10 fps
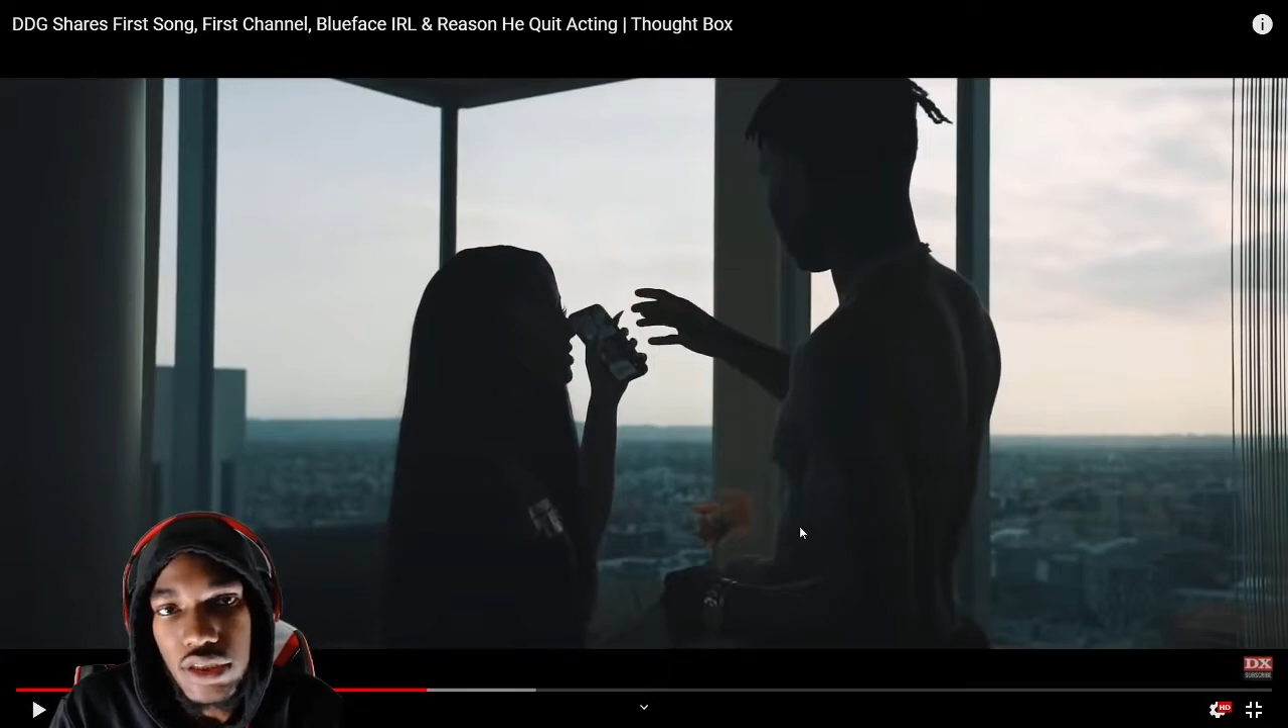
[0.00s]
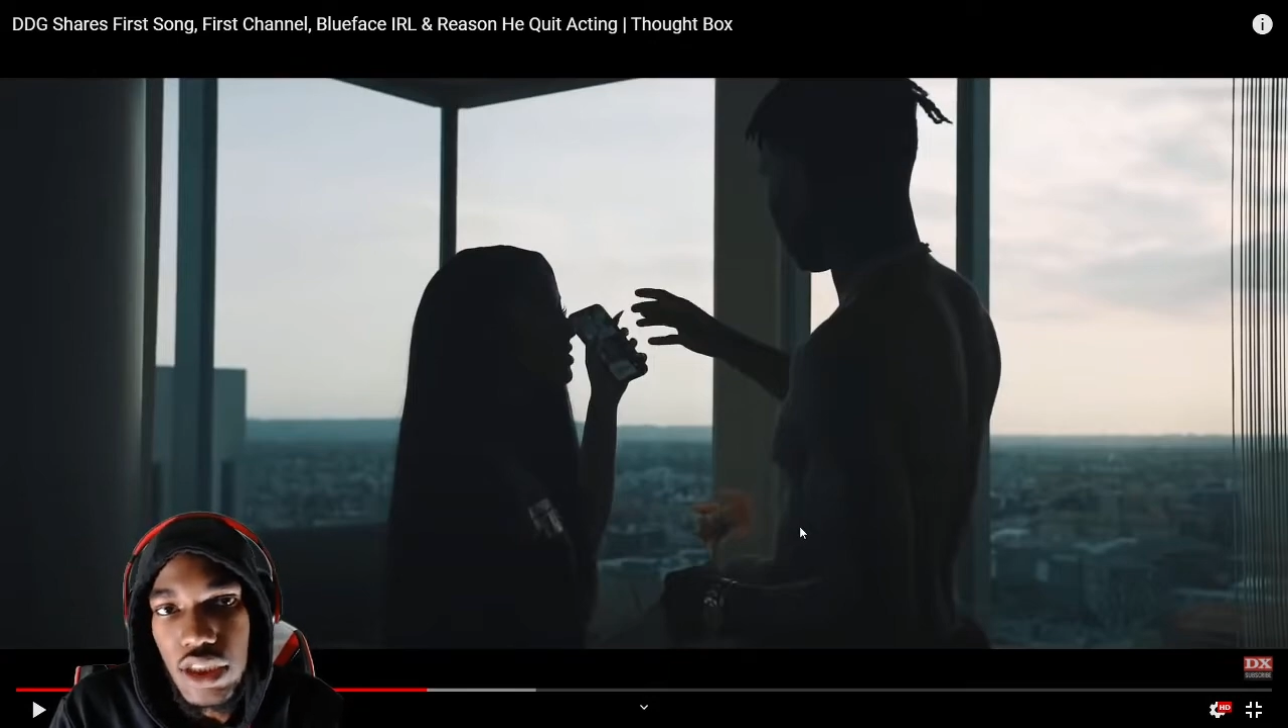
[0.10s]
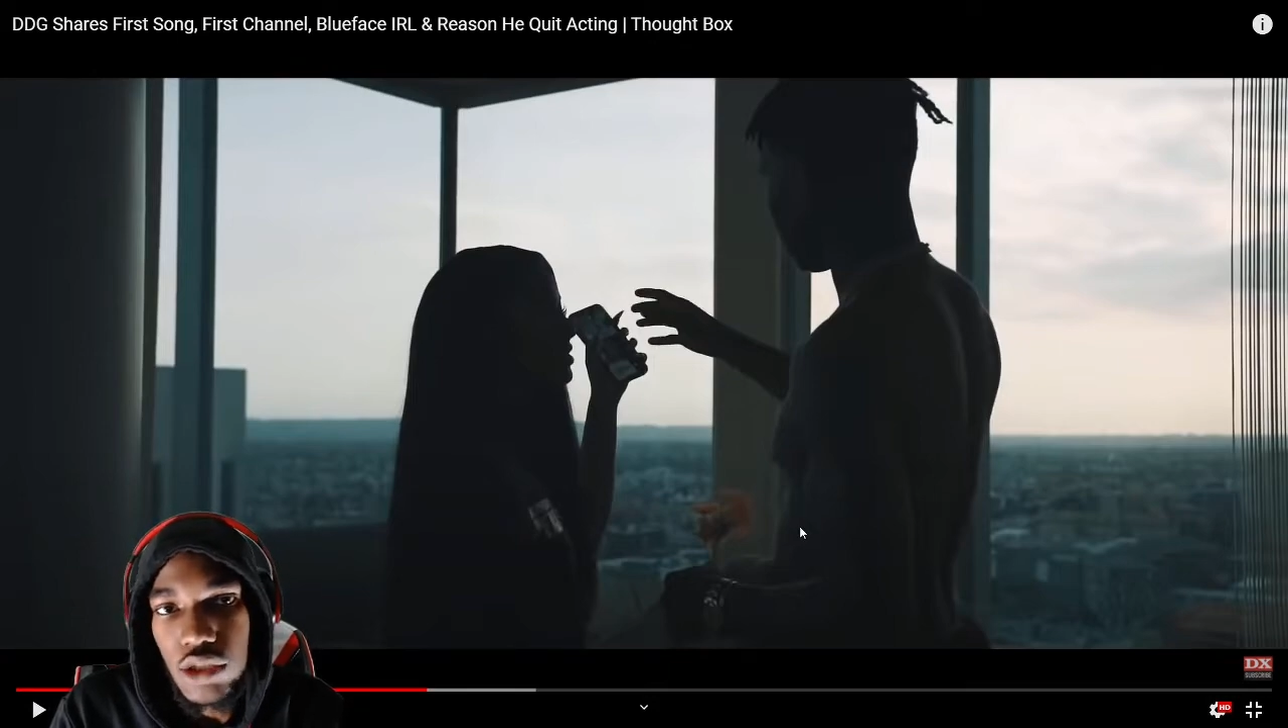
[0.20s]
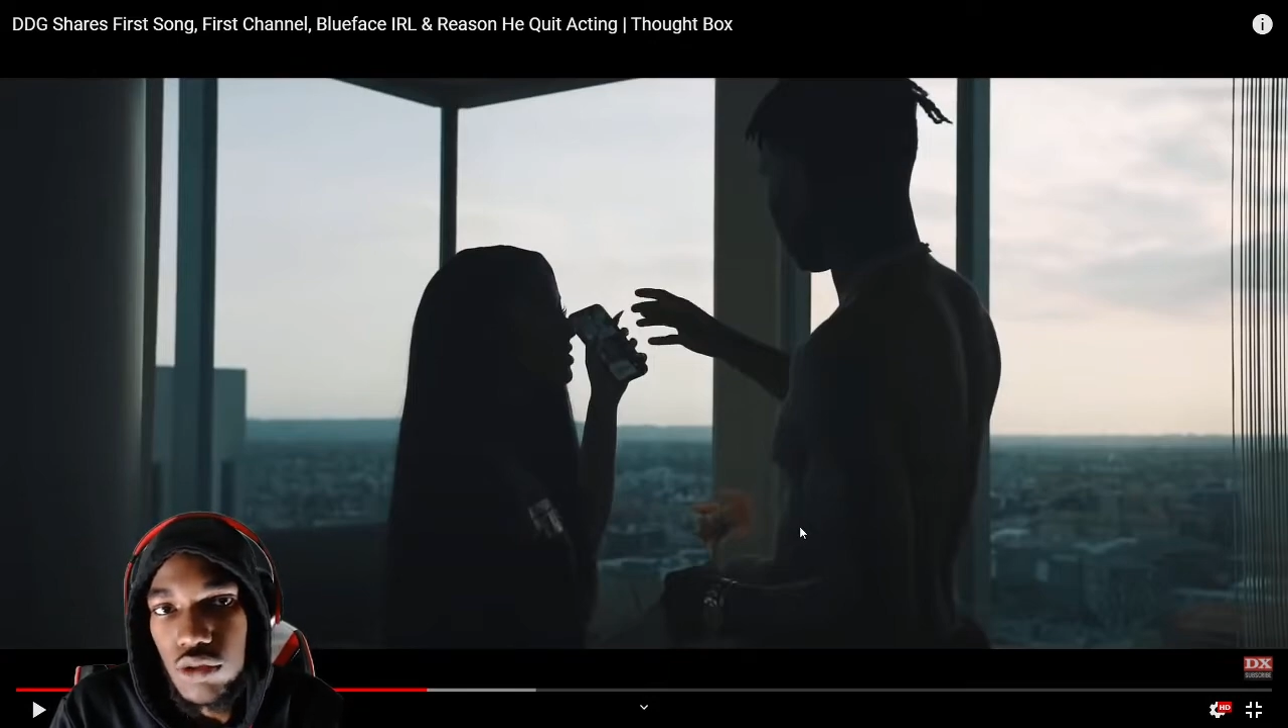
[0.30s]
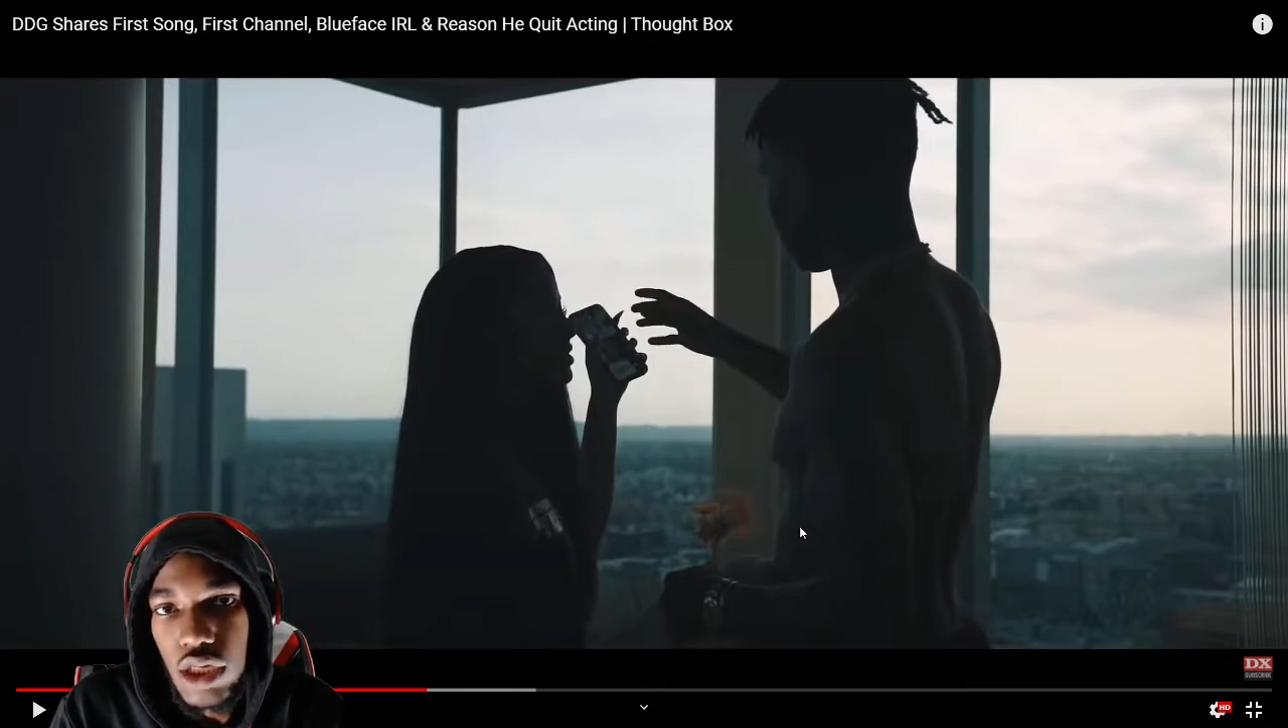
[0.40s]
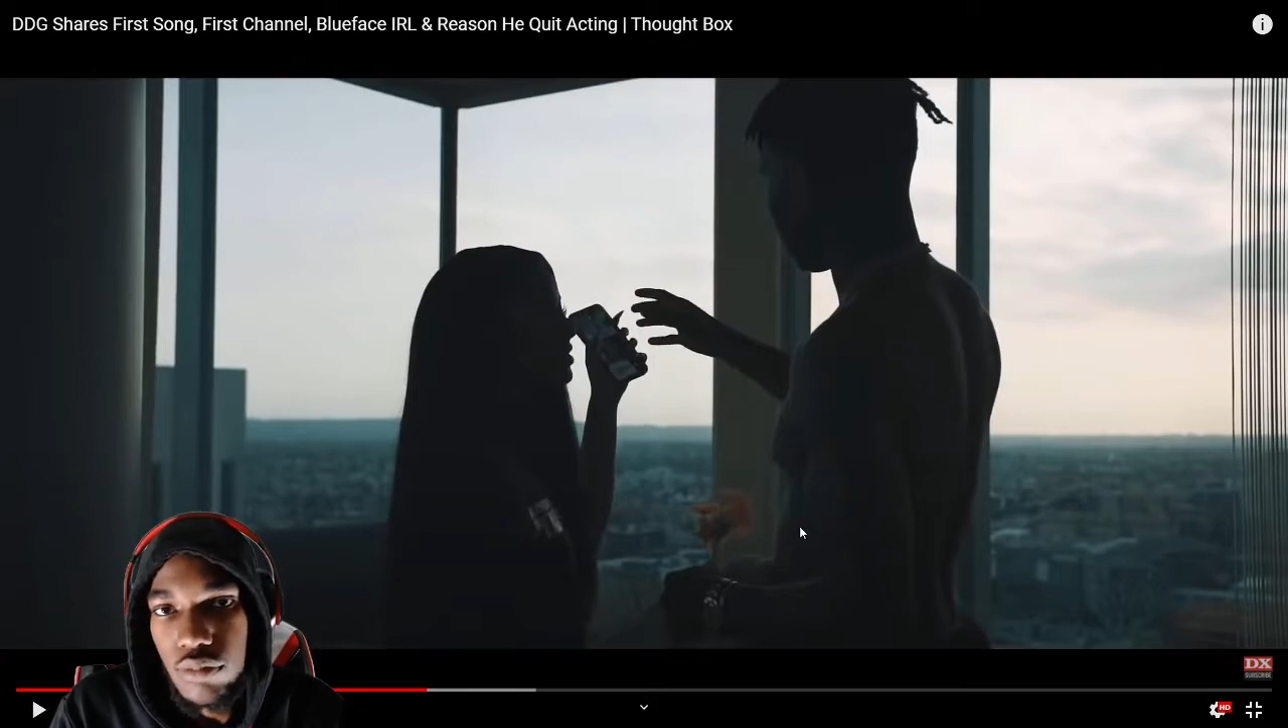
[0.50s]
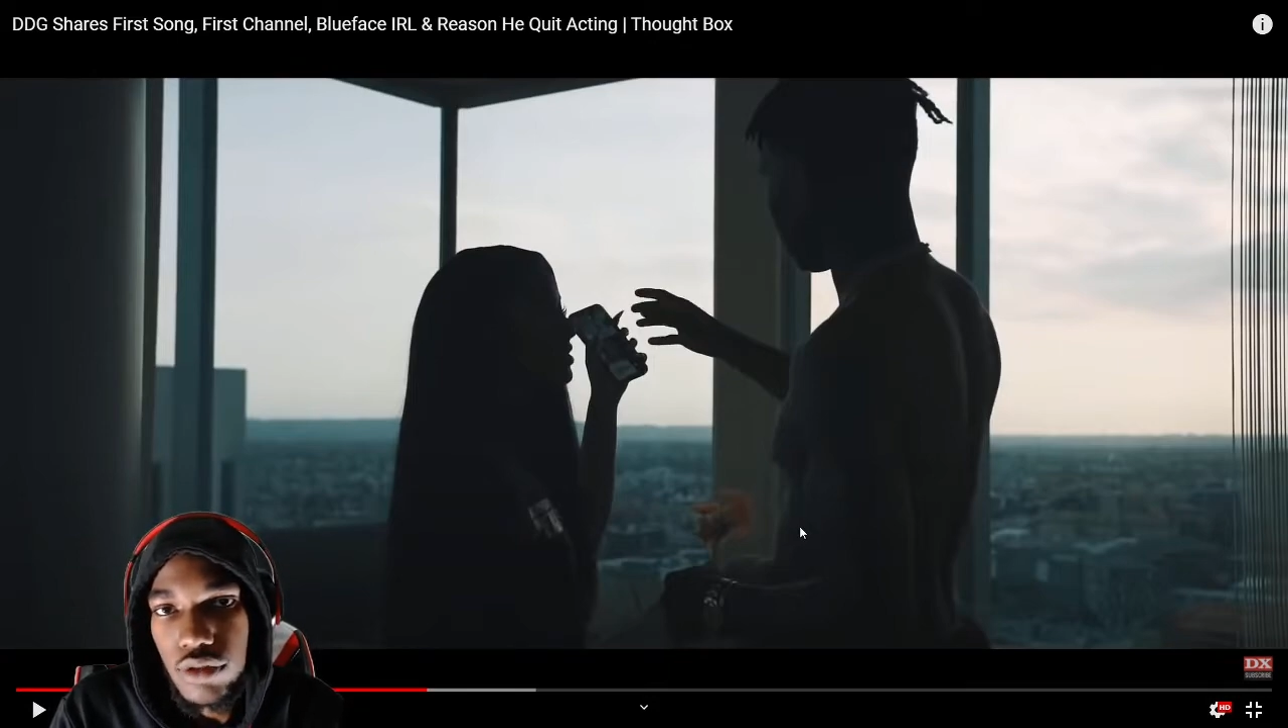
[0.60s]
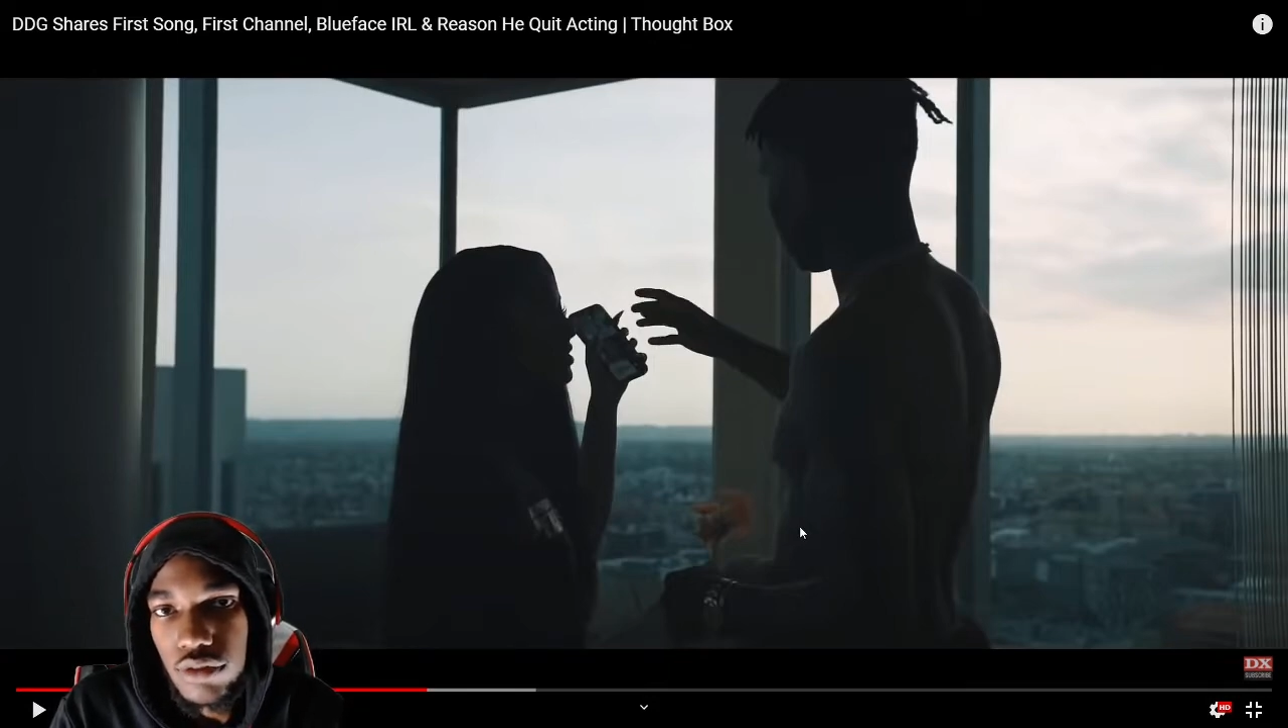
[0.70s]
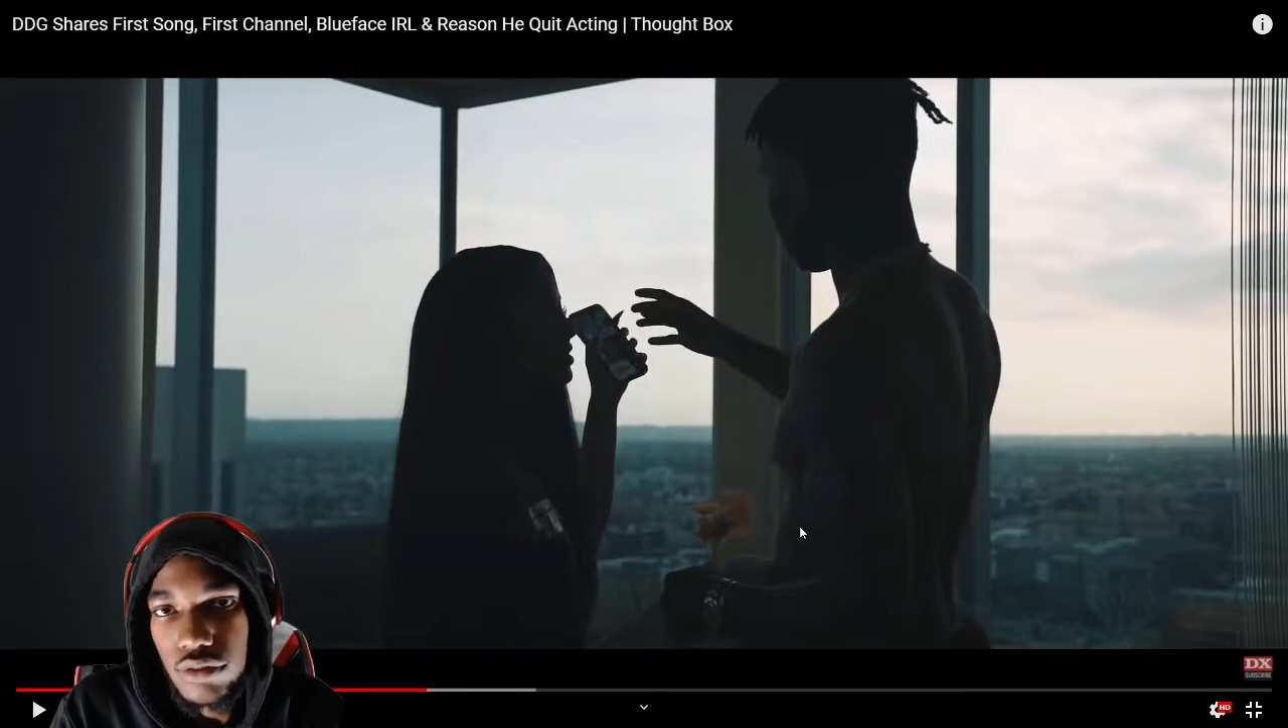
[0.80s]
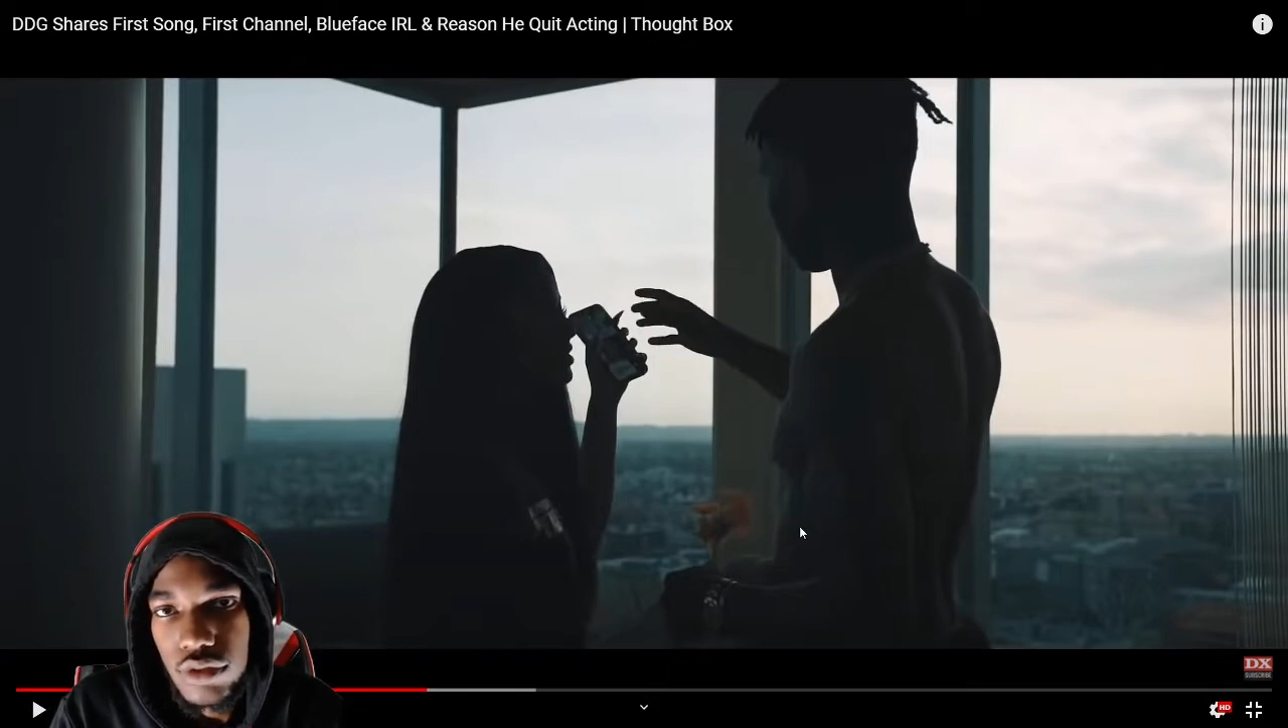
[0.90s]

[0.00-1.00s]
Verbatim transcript: tell you that, bro.